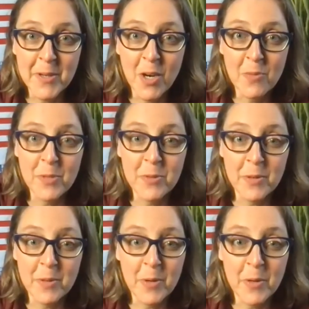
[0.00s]
Hope you
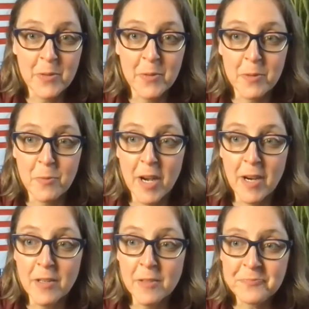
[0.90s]
are both doing
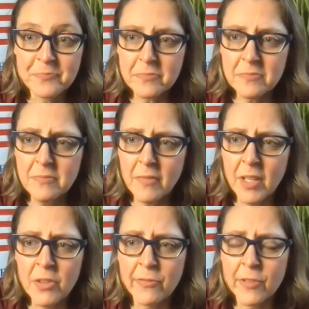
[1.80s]
well.
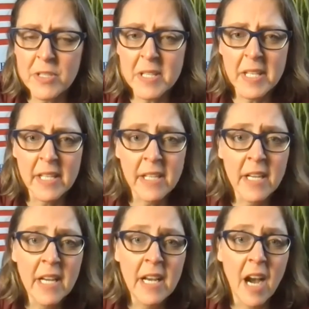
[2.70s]
The first thing,
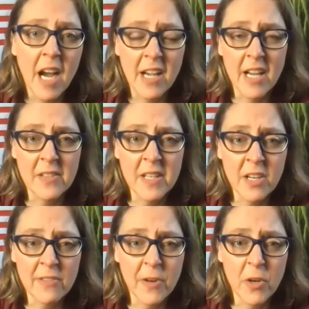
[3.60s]
I think
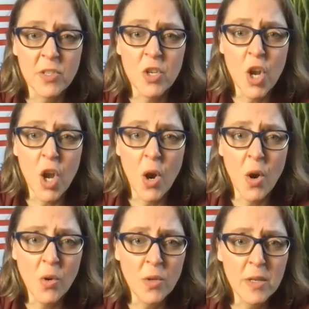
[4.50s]
our folks
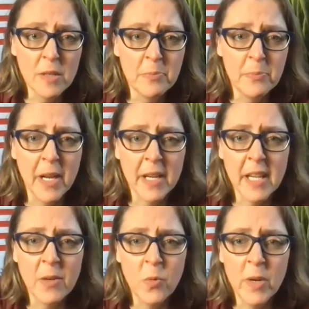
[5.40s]
know, but
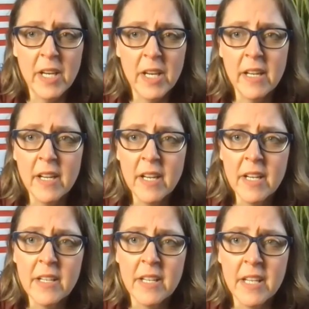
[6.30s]
can we
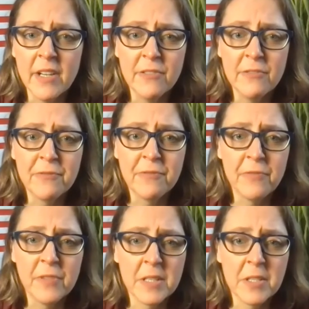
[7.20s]

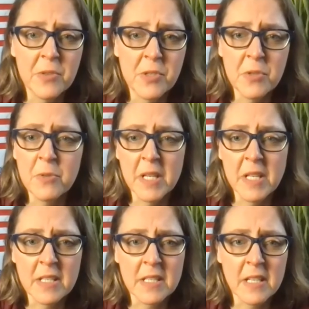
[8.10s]
let's do two
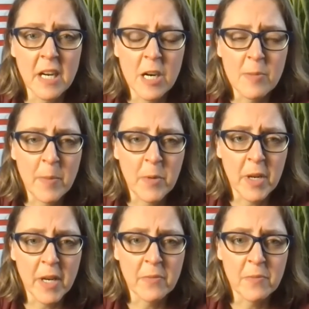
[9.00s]
things. I'm
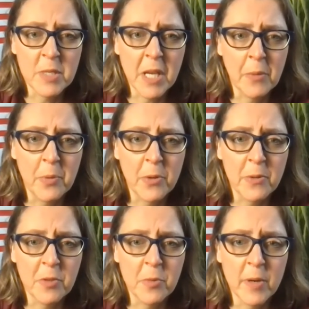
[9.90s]
going to tell both
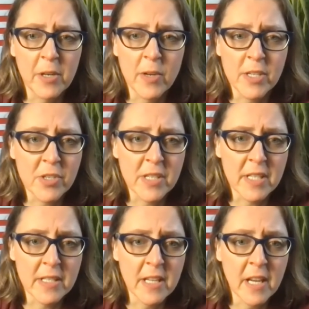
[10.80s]
of you what your questions
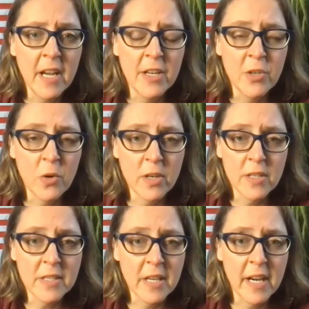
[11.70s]
is.
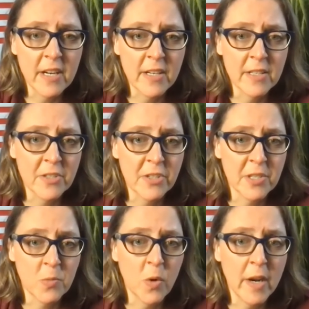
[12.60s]
Yours, Aaron, is
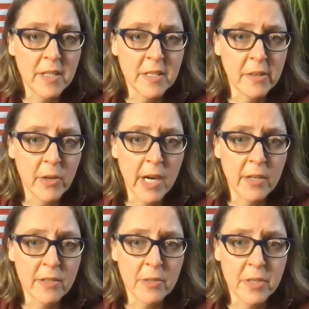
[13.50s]
just what is the Ohio
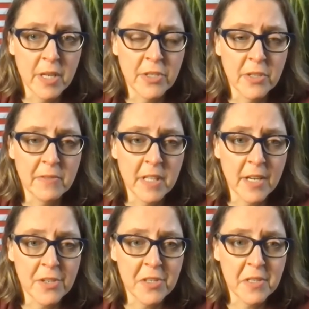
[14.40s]
Association of
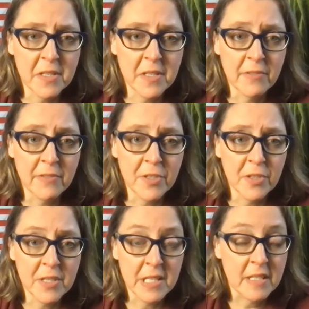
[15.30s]
Elections
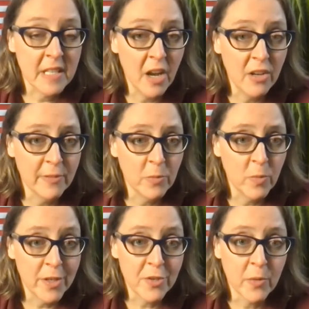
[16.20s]
Officials itself and
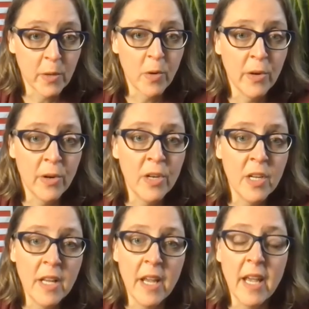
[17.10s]
what's your role?
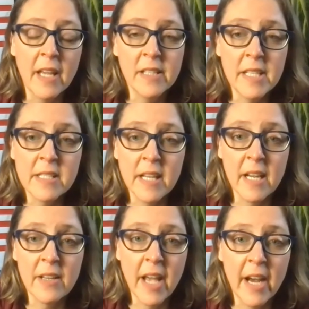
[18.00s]
And
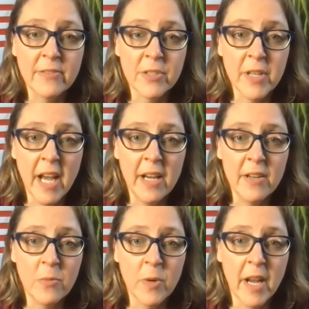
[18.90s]
Lisa, after that, I
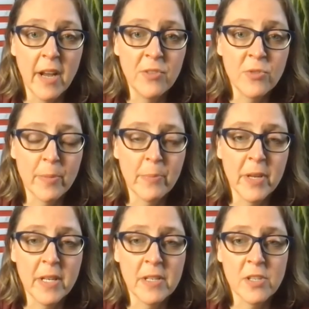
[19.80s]
want to have you jump
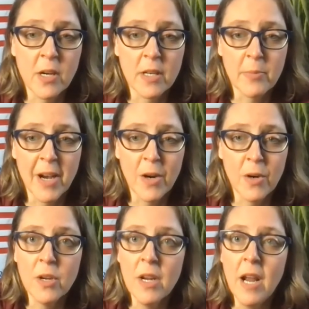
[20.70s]
in and talk
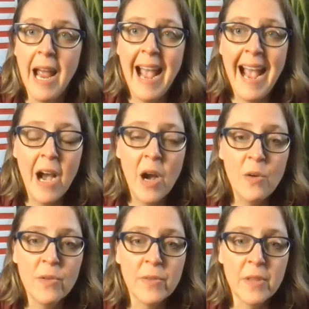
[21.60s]
about
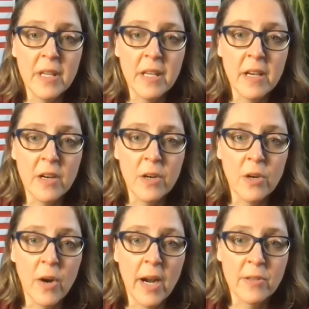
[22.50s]
how the
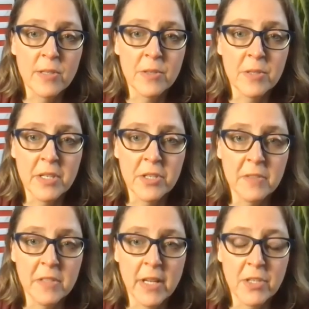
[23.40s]
Ohio Association of
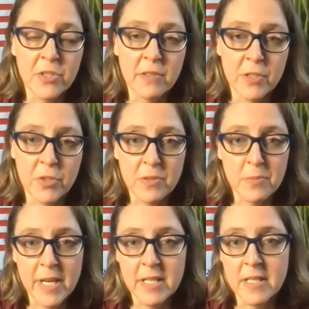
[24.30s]
Elections Officials
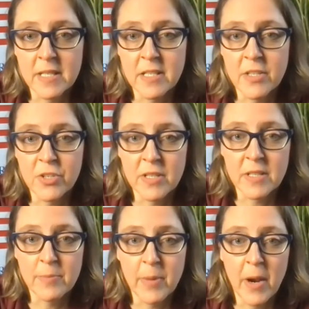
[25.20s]
makes decisions
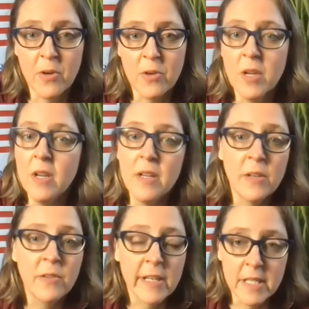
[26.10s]
about
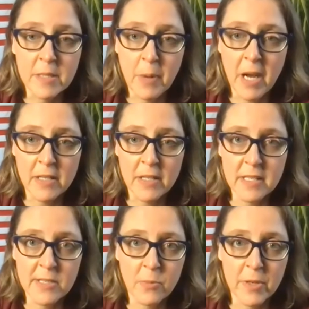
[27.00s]
various
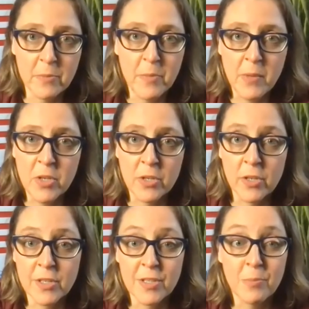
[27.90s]
policies when maybe you're going
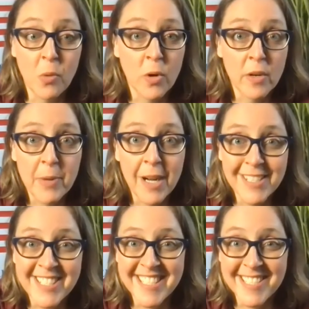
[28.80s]
to support a
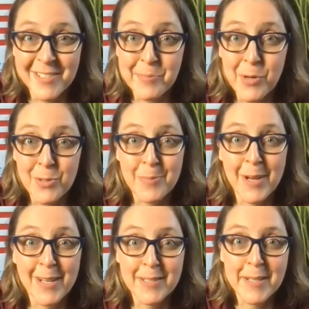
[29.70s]
policy or oppose a
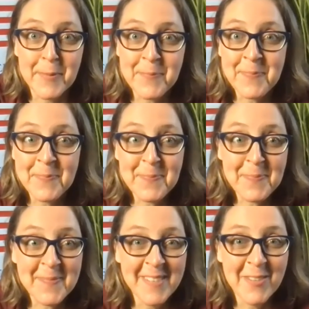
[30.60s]
policy.
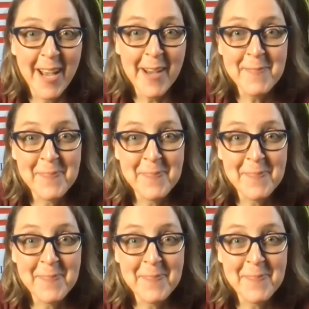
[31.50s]
Okay.